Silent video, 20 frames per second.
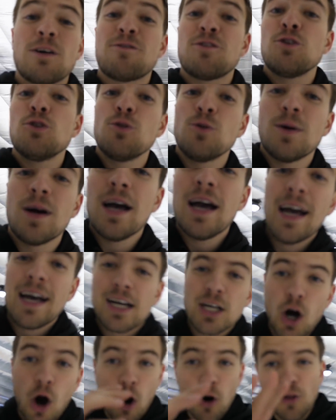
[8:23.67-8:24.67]
if you
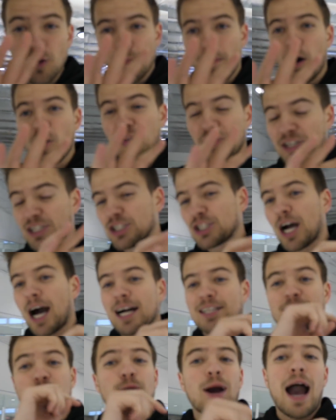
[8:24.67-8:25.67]
call the multi
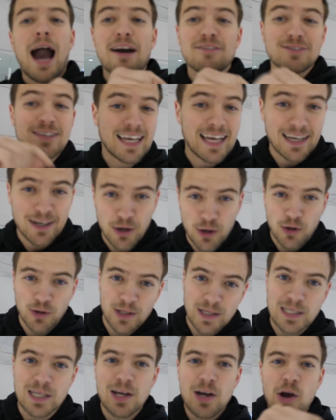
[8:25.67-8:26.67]
shots, you have to get it
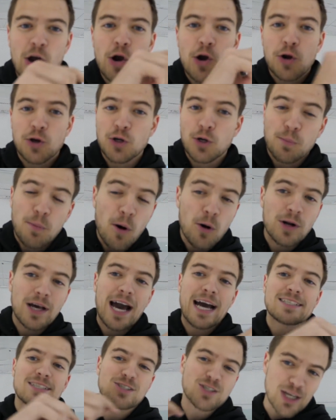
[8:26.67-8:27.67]
early or your opponent
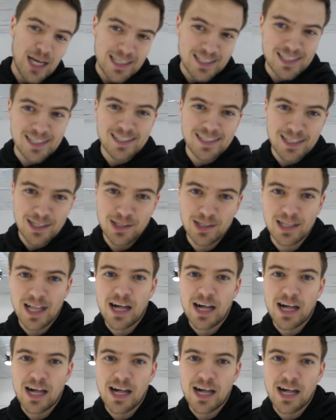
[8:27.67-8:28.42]
has a chance to steal a